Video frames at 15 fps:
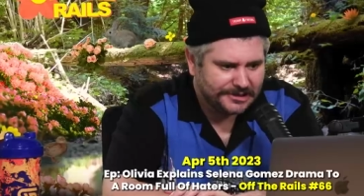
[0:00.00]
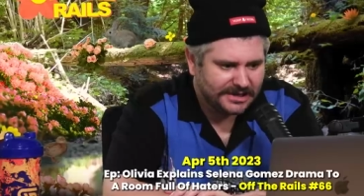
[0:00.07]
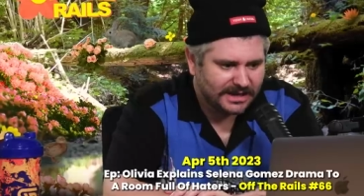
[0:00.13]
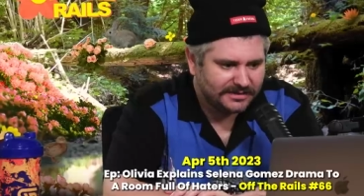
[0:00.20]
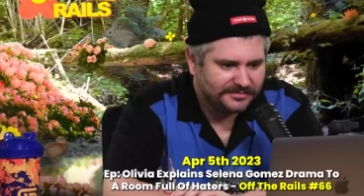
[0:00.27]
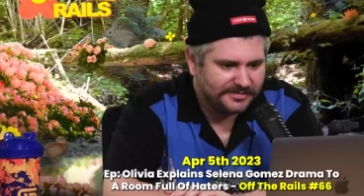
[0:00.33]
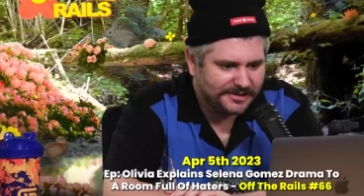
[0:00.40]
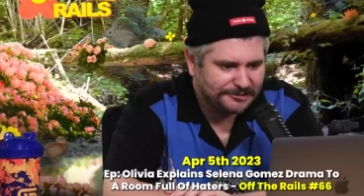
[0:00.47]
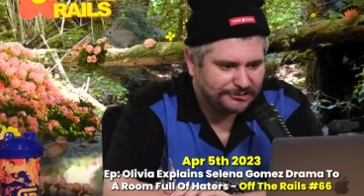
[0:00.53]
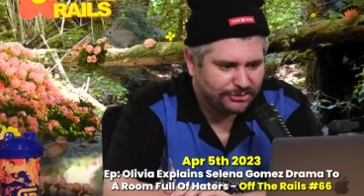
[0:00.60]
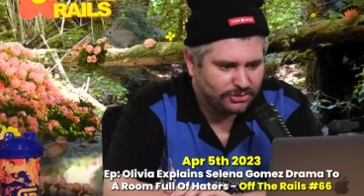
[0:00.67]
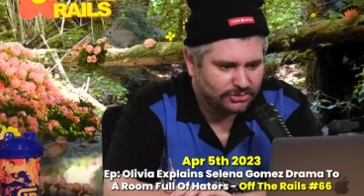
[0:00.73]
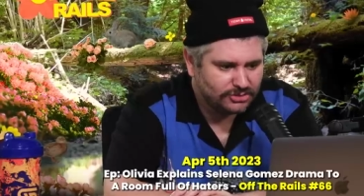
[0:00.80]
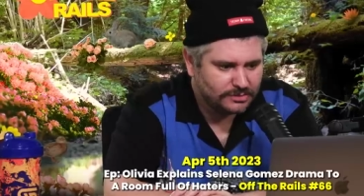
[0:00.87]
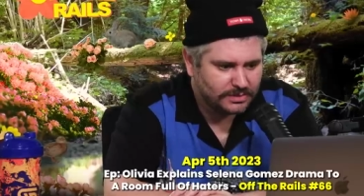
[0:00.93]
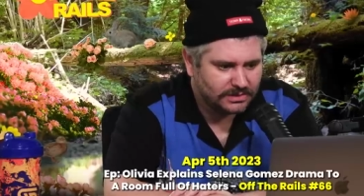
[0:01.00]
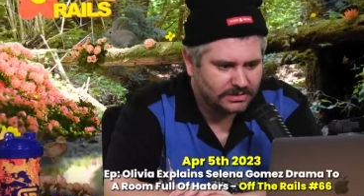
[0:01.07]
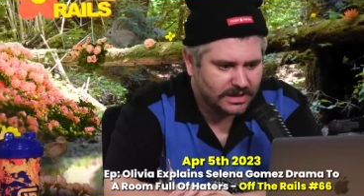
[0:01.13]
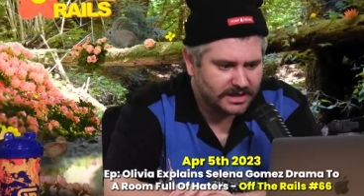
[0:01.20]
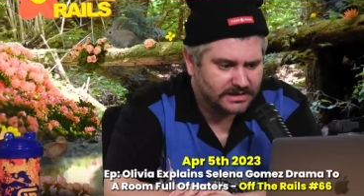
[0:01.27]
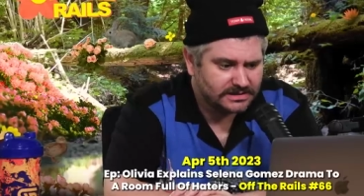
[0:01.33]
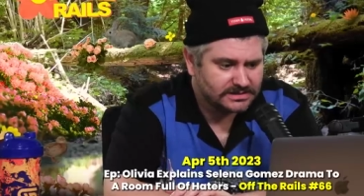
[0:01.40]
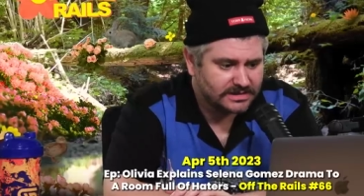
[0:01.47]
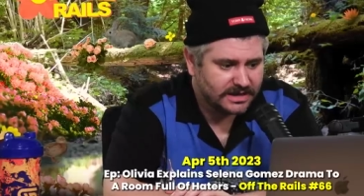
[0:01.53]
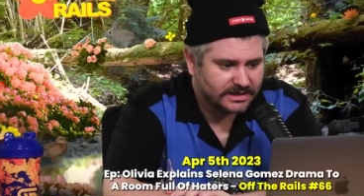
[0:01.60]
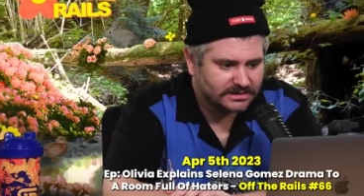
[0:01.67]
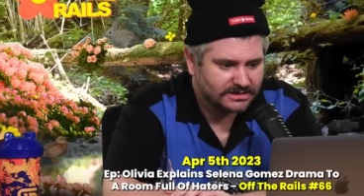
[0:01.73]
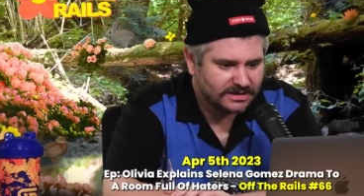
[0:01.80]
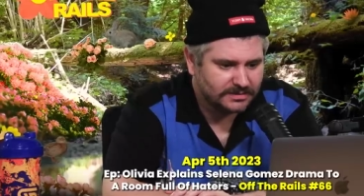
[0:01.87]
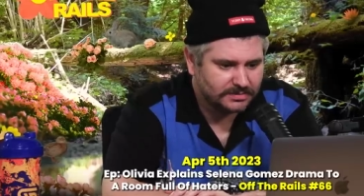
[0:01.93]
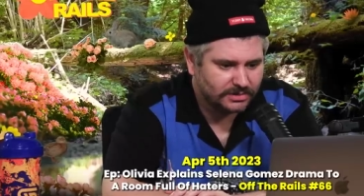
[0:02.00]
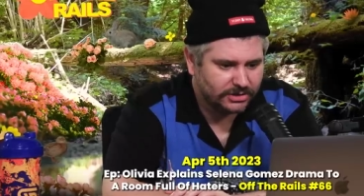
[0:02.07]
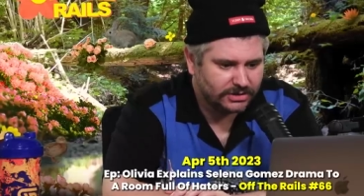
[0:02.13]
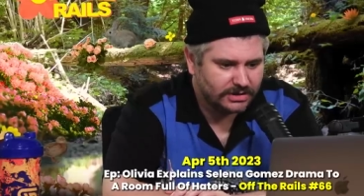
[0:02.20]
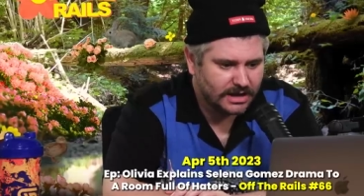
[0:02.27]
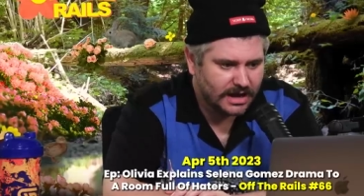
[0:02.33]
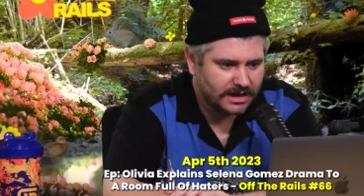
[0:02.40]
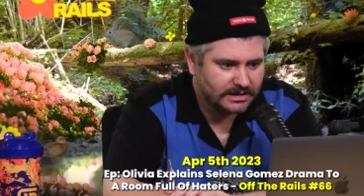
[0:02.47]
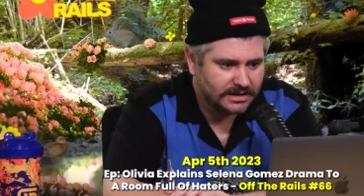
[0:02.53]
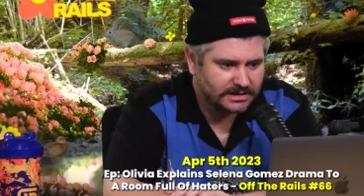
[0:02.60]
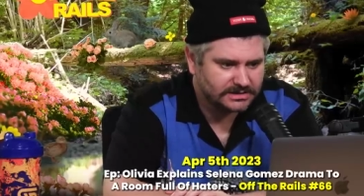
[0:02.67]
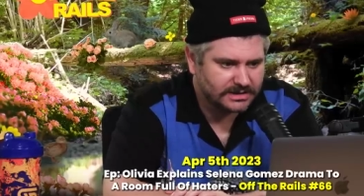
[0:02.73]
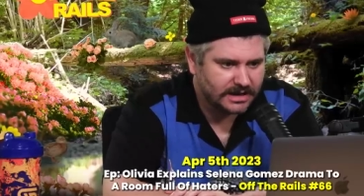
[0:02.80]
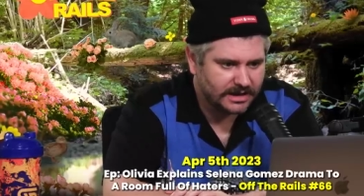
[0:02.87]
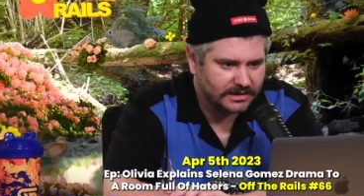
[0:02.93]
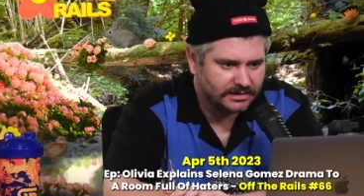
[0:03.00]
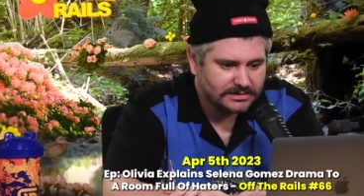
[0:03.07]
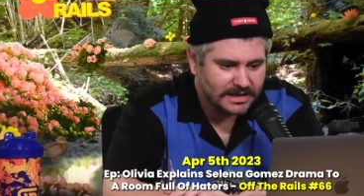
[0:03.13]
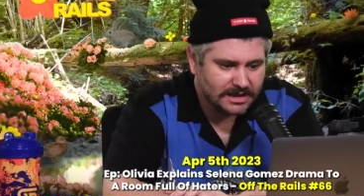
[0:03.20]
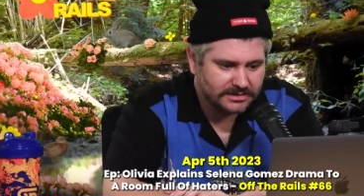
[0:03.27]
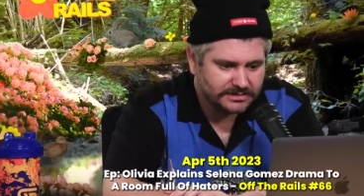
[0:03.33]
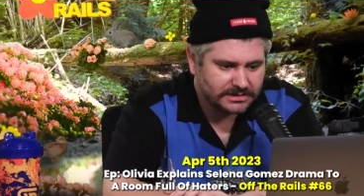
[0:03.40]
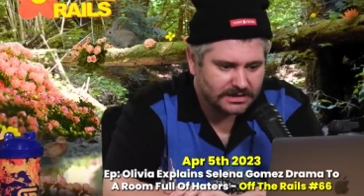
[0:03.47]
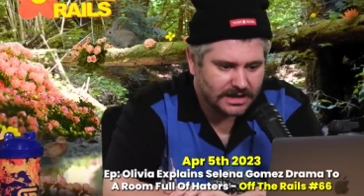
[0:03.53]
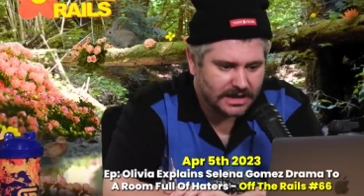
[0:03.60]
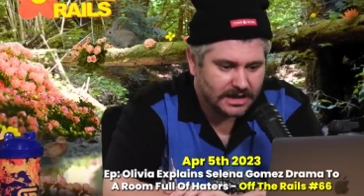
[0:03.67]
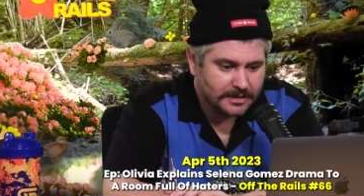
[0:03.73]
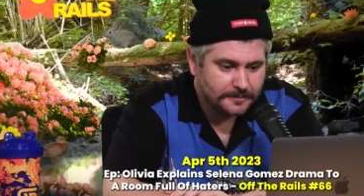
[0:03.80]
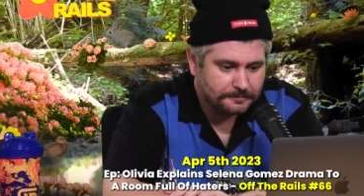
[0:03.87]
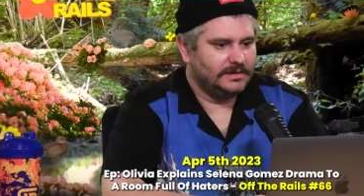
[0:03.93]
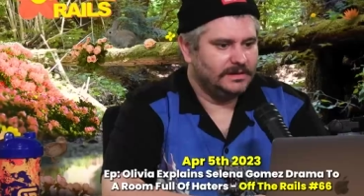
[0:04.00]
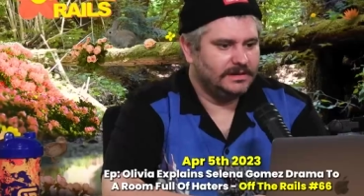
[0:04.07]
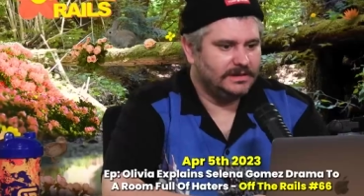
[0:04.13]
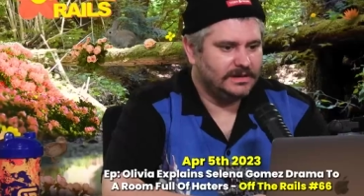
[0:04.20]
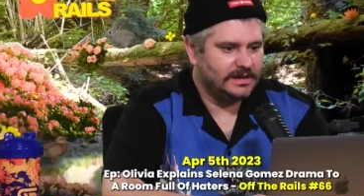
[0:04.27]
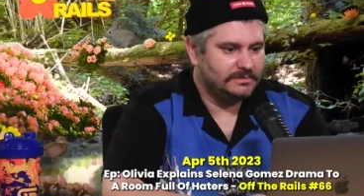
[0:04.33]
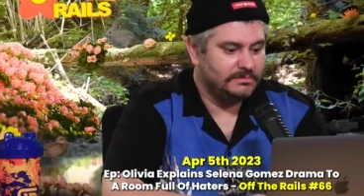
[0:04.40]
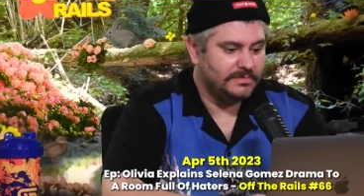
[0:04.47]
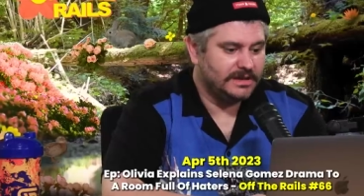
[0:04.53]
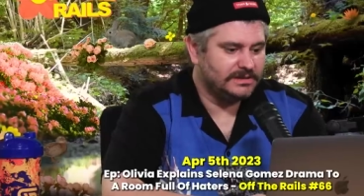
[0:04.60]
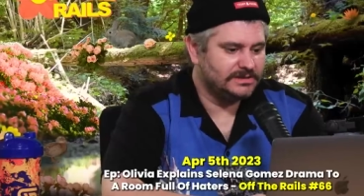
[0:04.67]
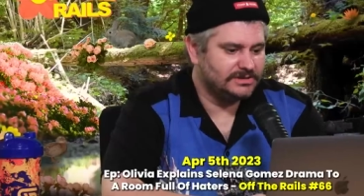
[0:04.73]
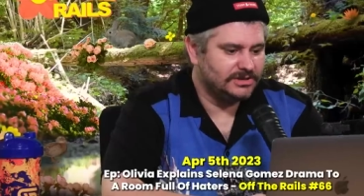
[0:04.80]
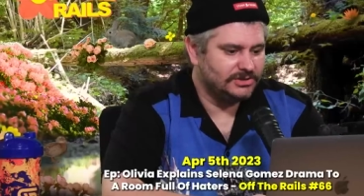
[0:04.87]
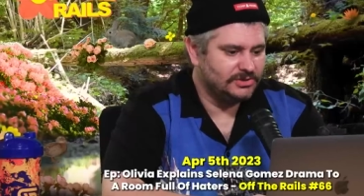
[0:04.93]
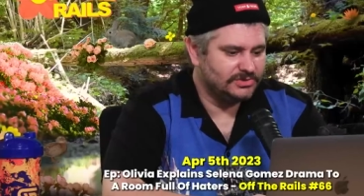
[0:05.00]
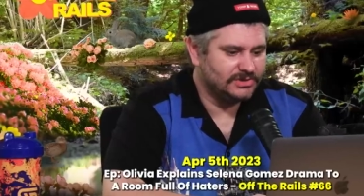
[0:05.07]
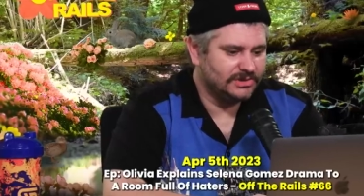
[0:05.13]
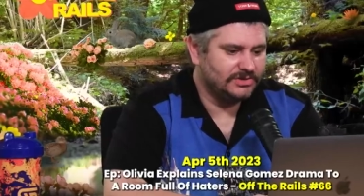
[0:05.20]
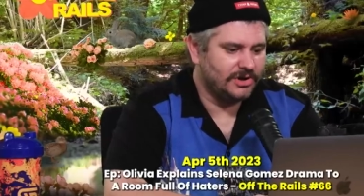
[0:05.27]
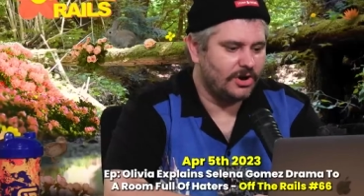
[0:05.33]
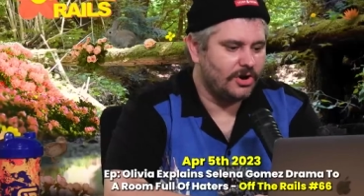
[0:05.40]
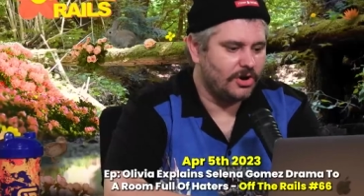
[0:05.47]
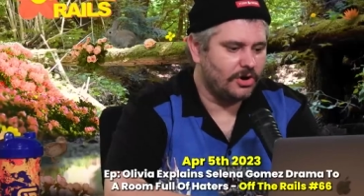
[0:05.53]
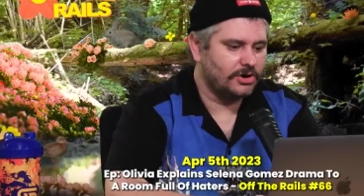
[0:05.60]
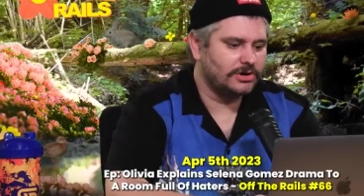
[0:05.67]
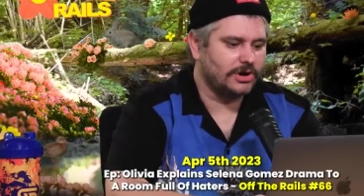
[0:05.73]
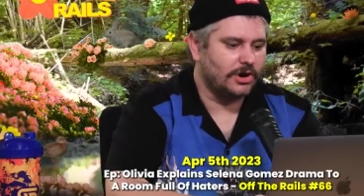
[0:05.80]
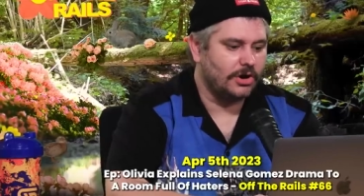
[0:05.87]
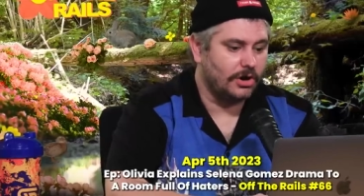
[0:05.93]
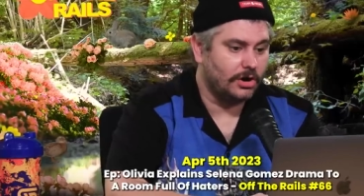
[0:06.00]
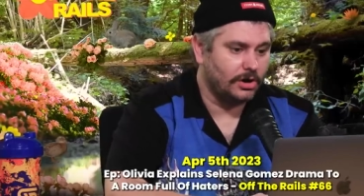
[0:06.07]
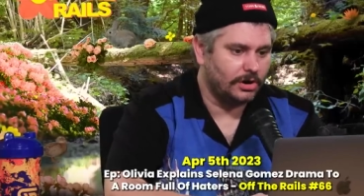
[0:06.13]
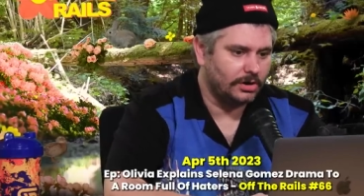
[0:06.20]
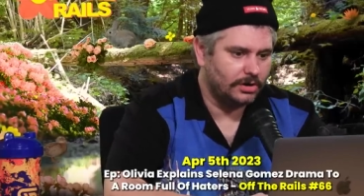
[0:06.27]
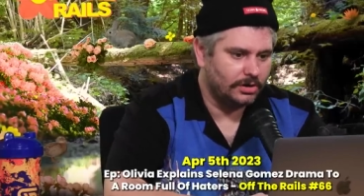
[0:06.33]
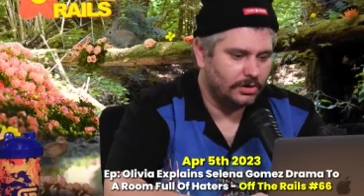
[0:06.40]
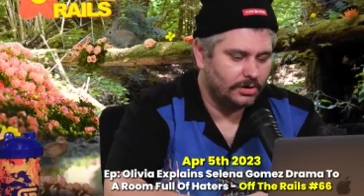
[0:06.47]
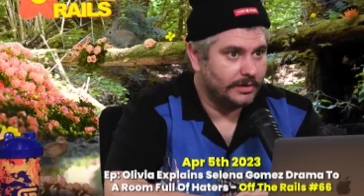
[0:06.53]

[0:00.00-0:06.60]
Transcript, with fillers: Uh, fellow YouTuber Linus Tech Tip, good guy, nice guy, talented guy. He admits to using the hard R.